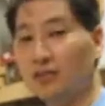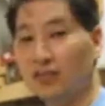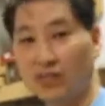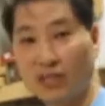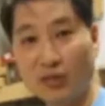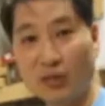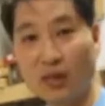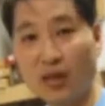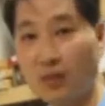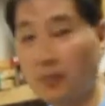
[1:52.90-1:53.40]

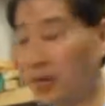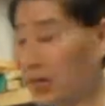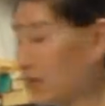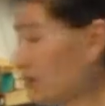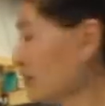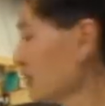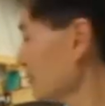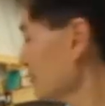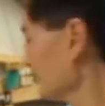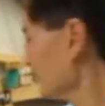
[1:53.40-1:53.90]
See what I
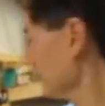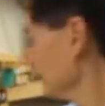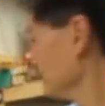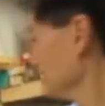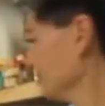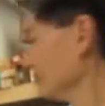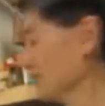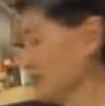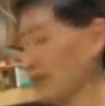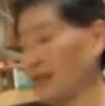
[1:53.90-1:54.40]
mean?
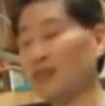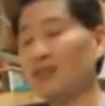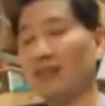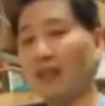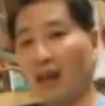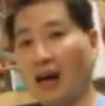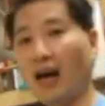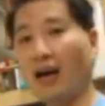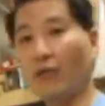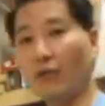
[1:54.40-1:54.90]
That's
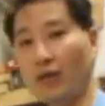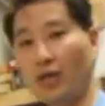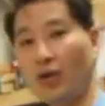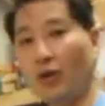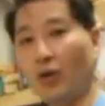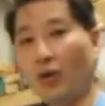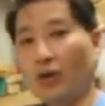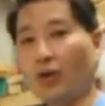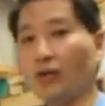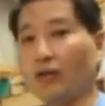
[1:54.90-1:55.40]
a lot of
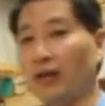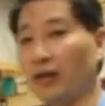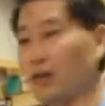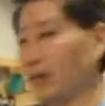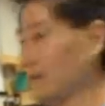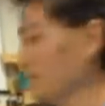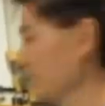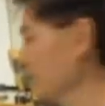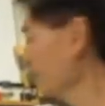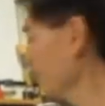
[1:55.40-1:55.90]
recoil,
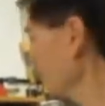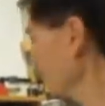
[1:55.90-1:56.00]
right?